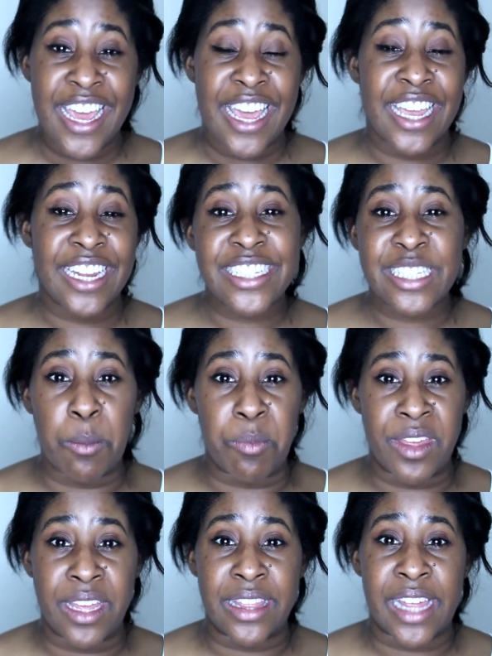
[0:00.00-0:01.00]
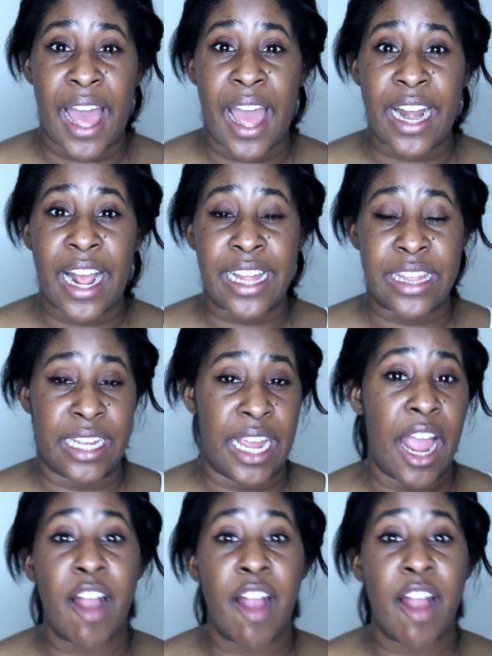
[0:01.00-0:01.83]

It is something that I think